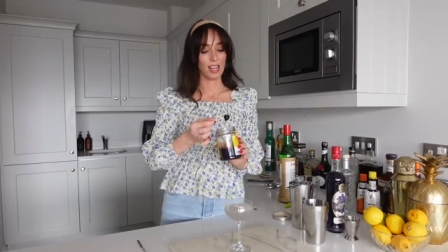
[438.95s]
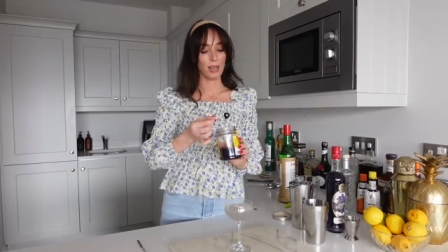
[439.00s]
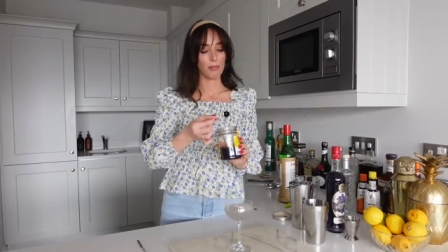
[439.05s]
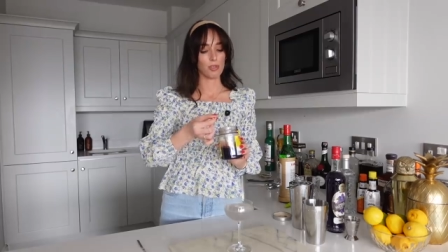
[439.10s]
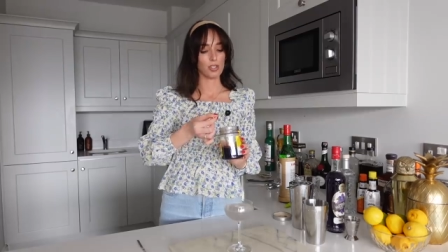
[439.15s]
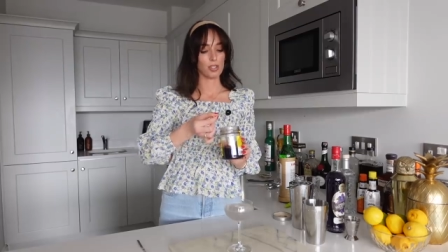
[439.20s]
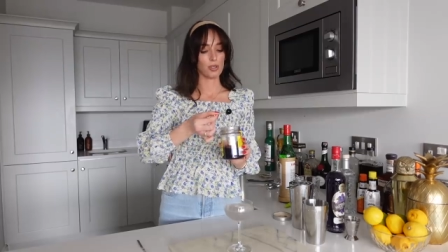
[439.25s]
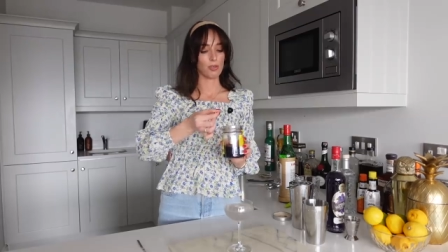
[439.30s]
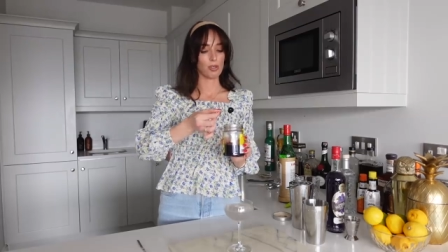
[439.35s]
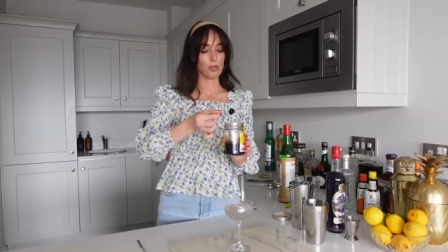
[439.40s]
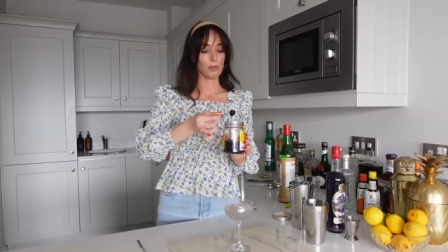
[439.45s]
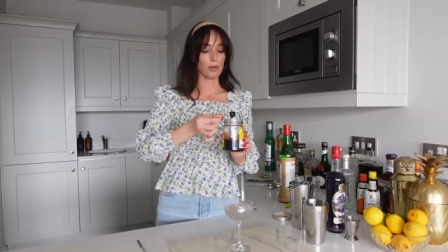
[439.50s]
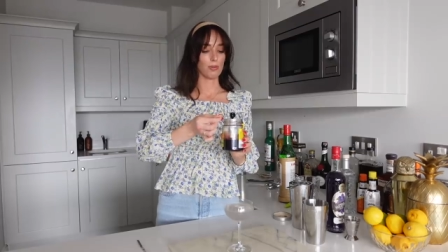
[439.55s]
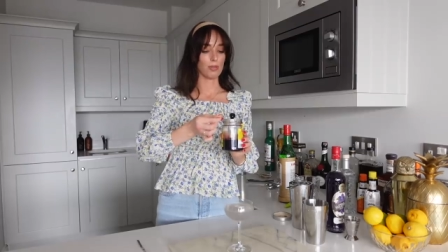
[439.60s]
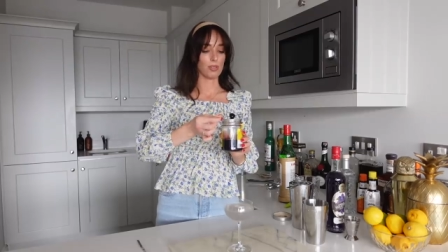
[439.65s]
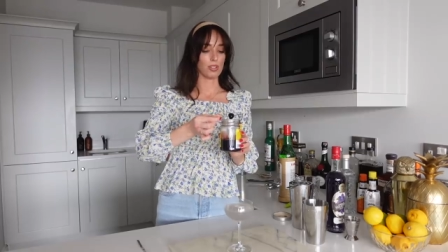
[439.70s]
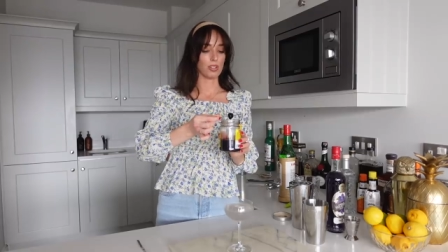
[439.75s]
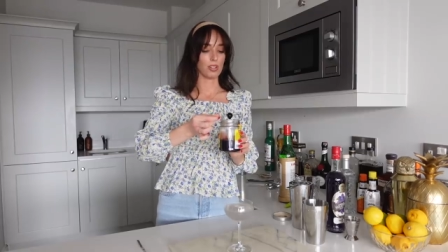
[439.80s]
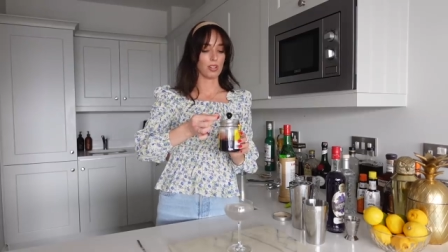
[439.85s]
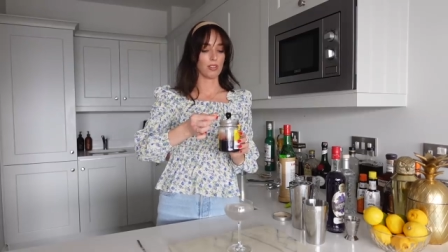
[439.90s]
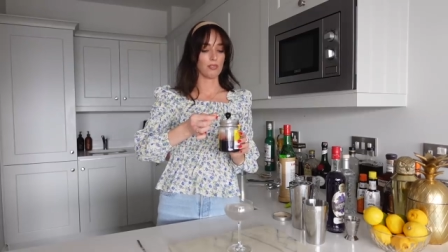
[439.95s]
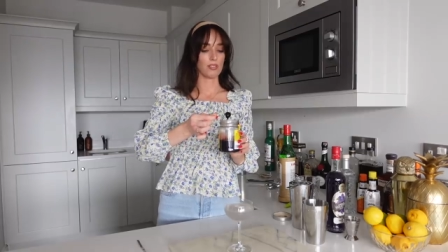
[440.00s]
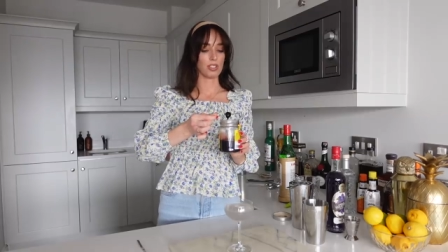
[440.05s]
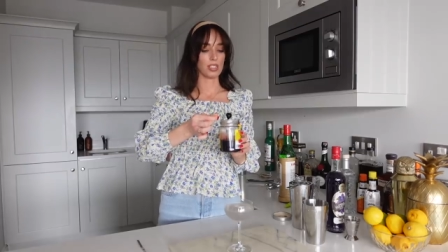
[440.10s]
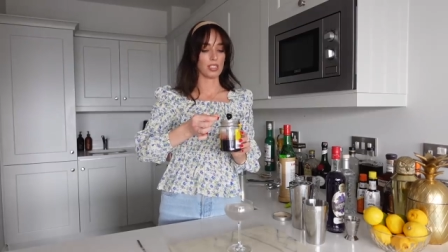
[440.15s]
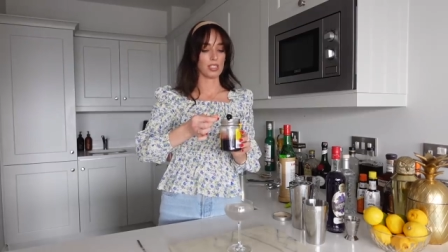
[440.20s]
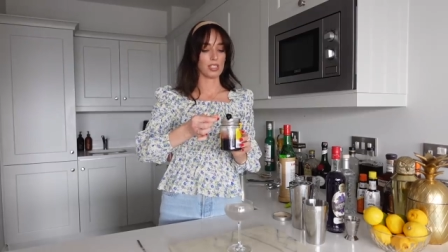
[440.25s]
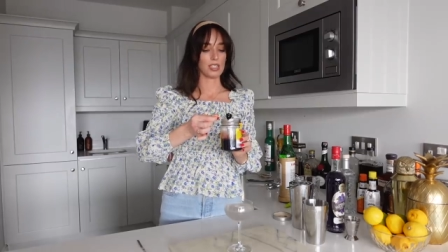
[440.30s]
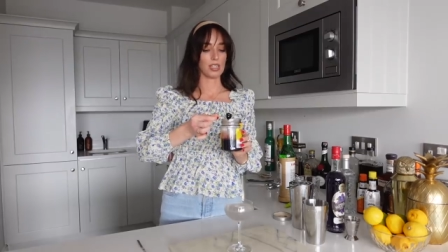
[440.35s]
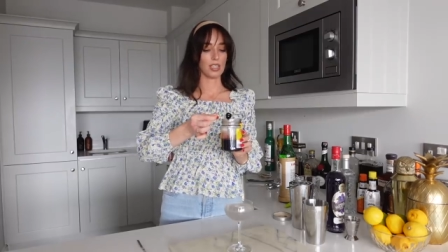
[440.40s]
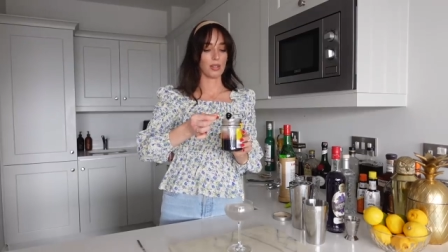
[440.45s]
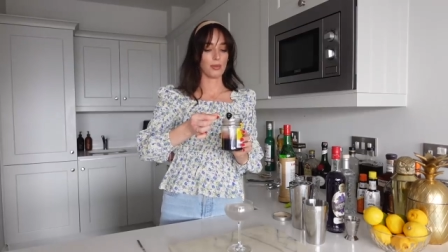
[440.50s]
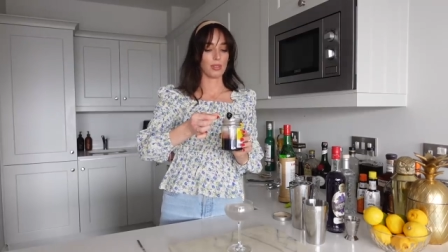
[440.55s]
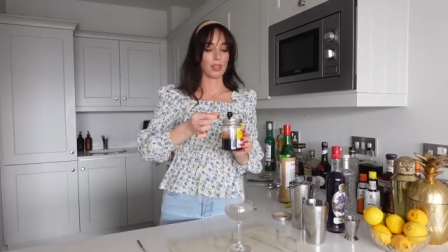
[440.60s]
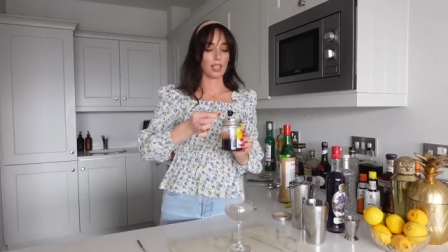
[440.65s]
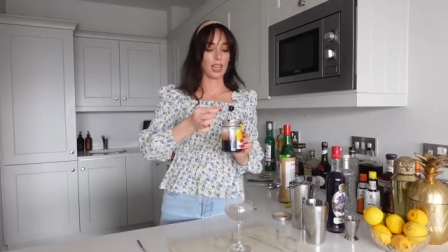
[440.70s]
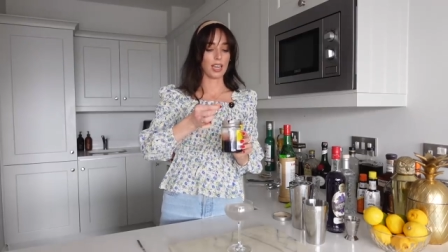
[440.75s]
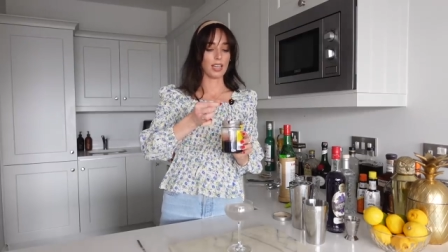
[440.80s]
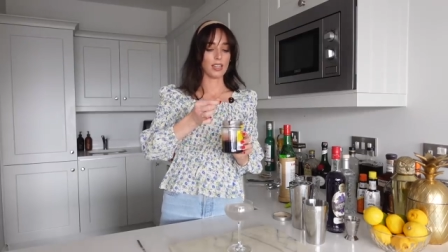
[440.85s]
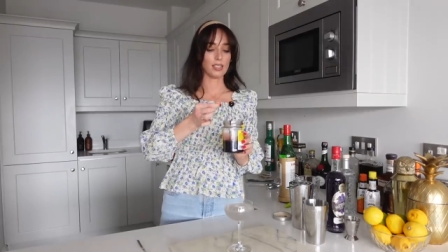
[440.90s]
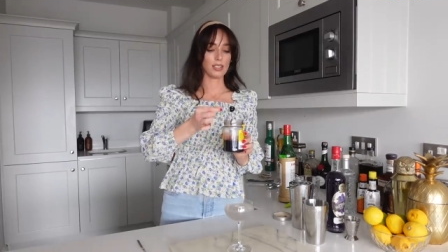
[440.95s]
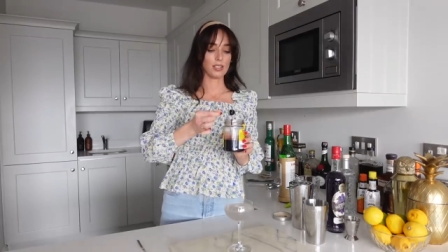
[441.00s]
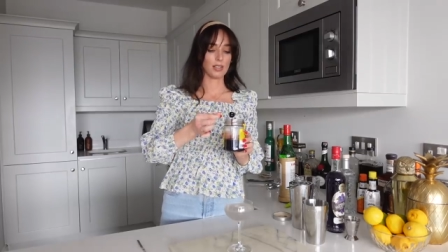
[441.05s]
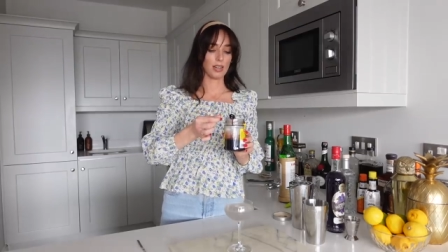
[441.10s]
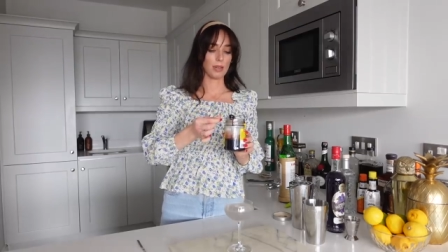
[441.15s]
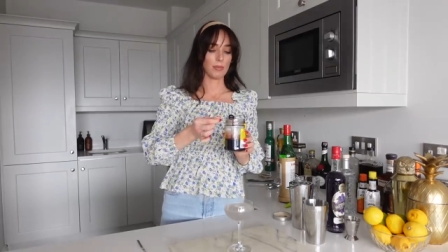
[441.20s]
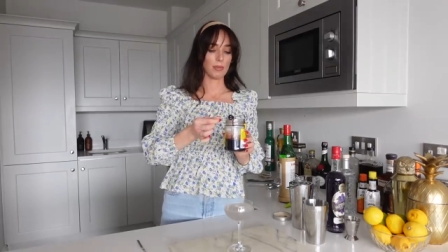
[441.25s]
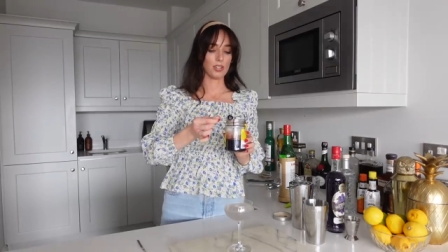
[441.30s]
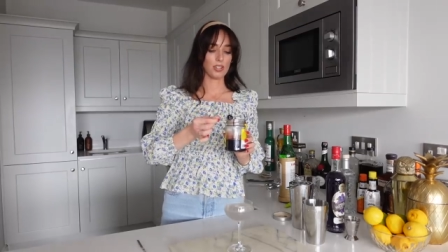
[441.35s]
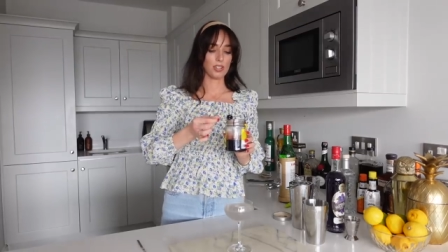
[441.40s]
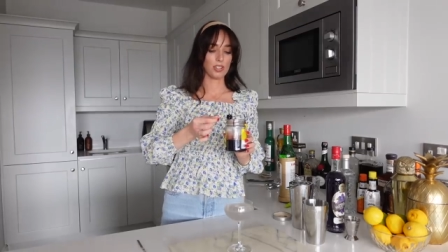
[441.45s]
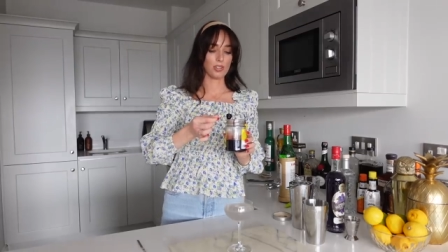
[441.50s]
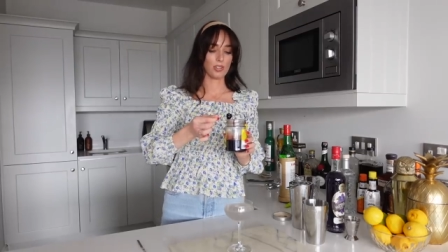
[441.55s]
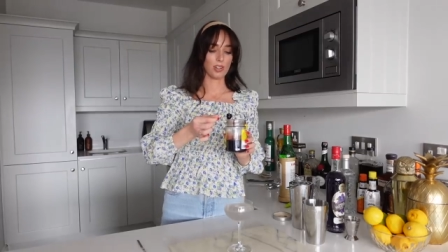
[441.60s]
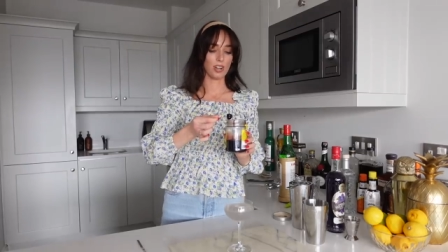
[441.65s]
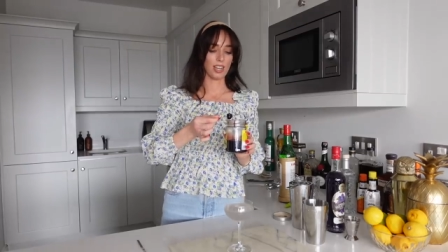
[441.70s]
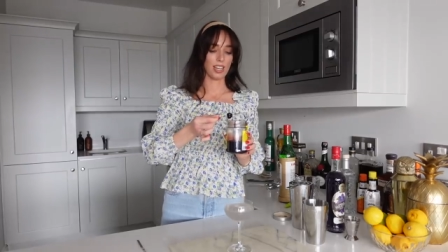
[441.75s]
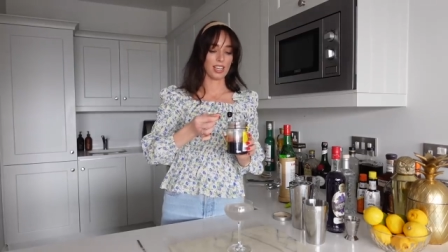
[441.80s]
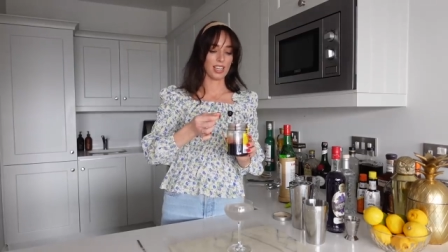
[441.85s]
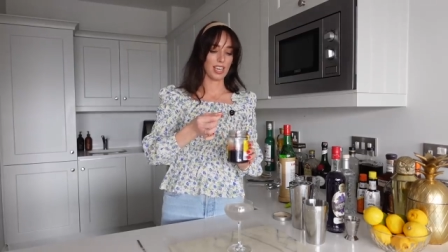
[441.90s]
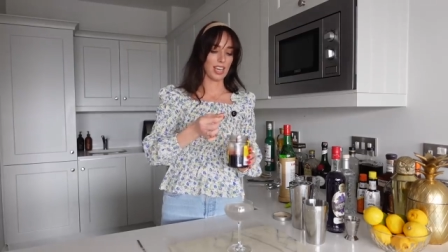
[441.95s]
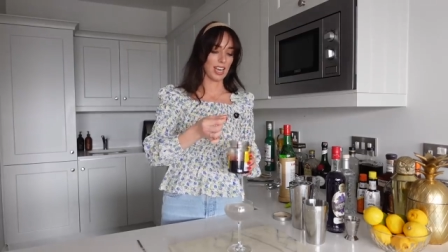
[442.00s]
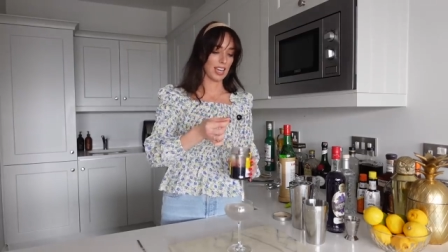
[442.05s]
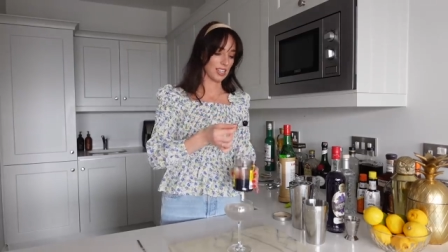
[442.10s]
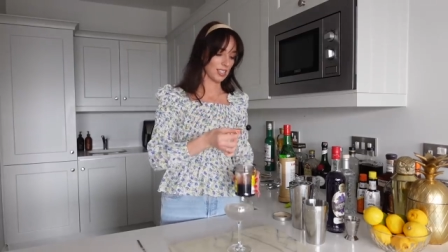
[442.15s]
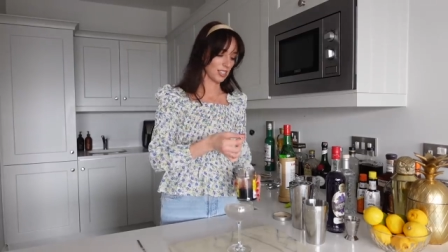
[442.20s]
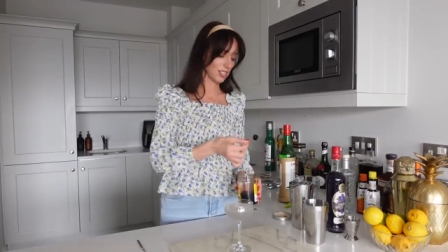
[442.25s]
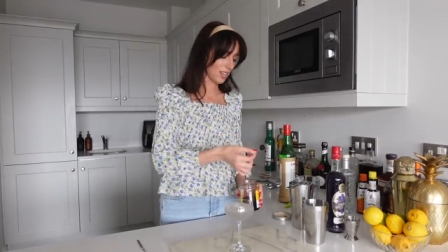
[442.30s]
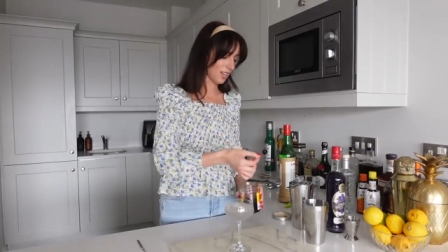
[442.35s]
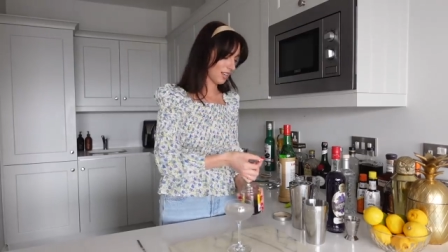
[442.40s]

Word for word: I'm just going to be reserved and stick with that. So let me just try and get